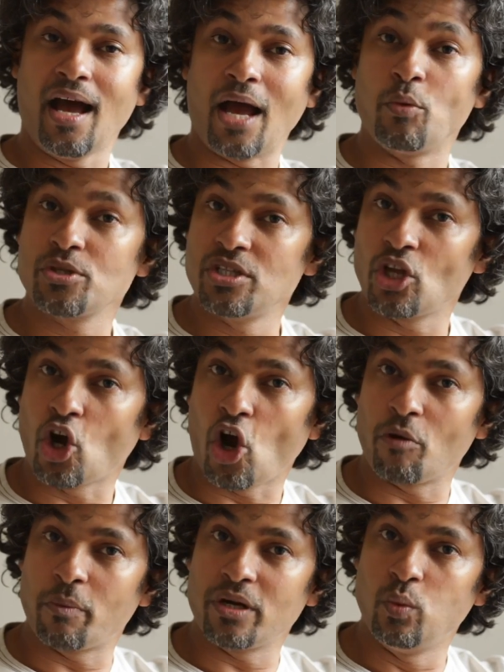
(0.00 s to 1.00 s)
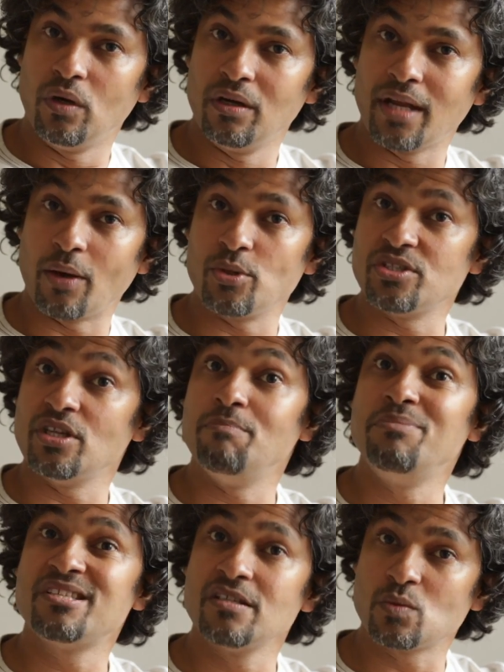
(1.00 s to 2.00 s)
I was in the corporate world, I was in the
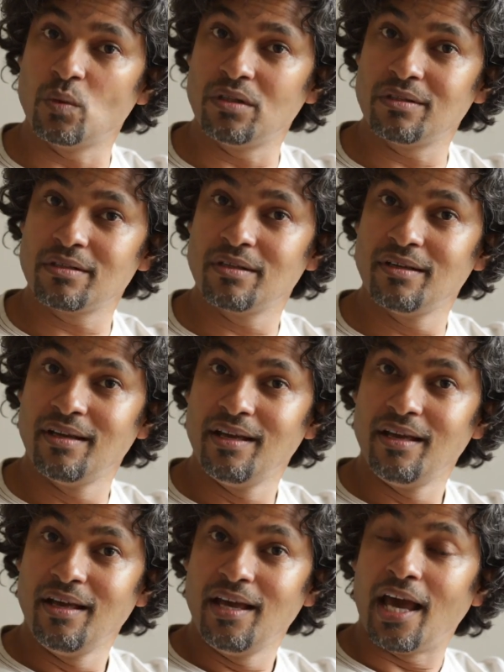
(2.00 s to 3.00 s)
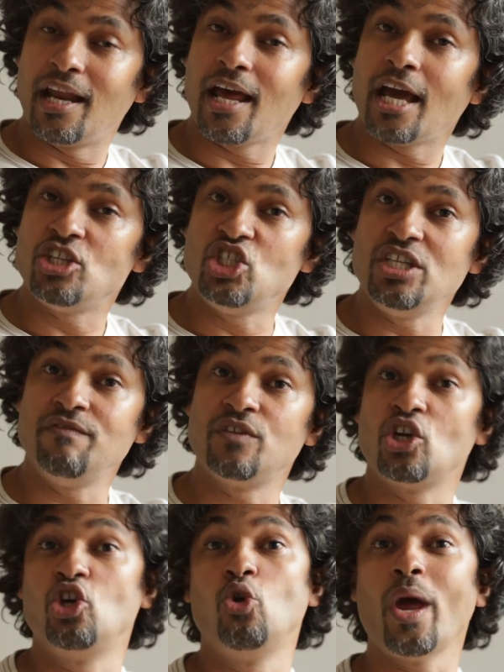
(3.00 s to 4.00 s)
business world, and I
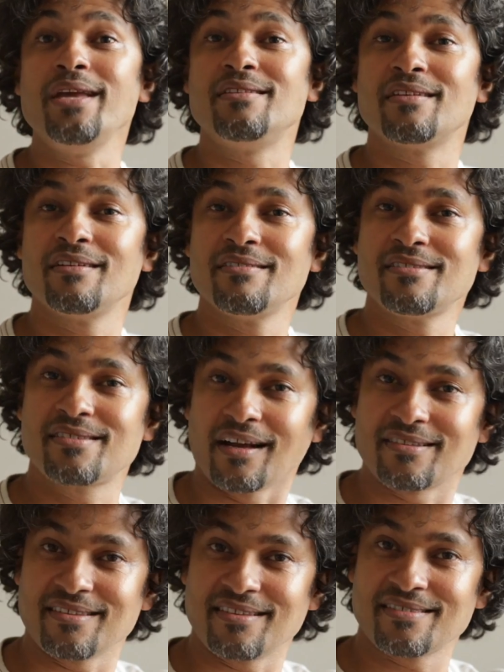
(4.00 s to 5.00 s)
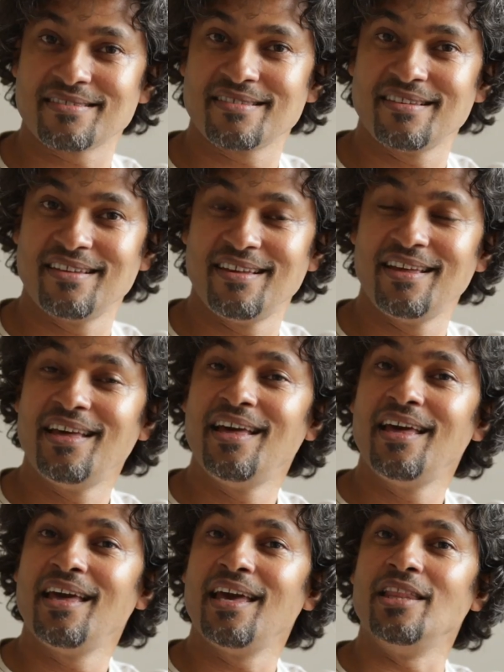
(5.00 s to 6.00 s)
achieved great success
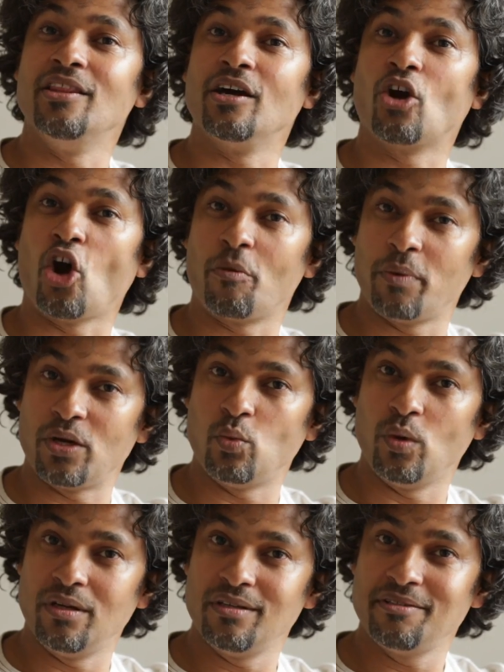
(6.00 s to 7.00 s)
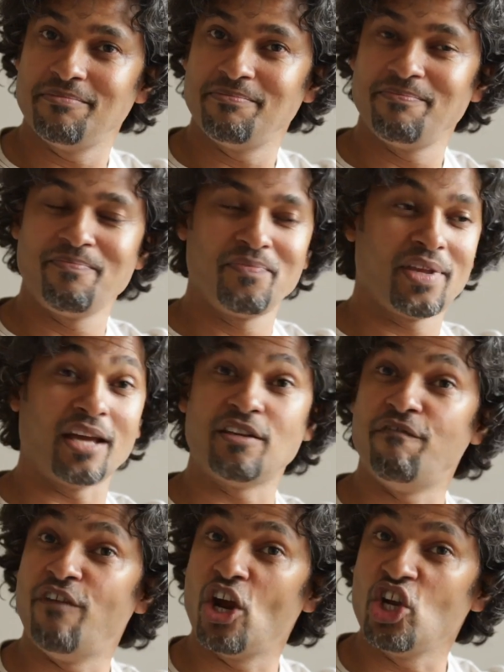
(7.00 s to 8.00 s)
in the corporate world at
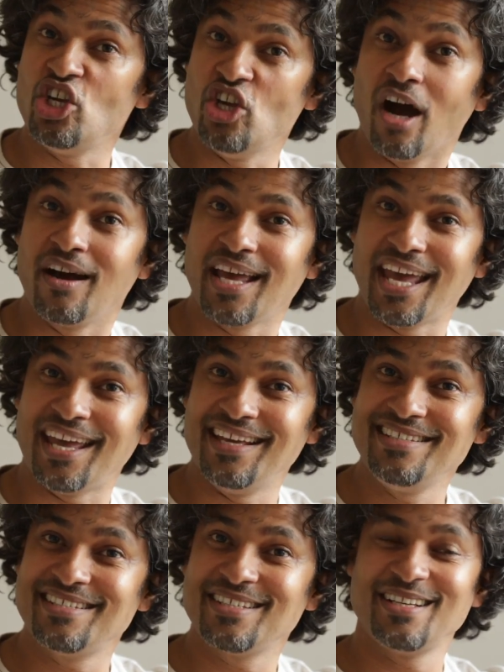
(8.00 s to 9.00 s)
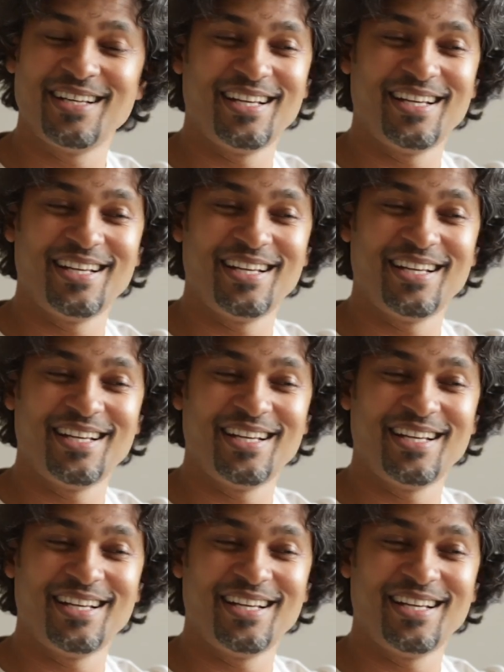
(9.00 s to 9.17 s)
a very young age.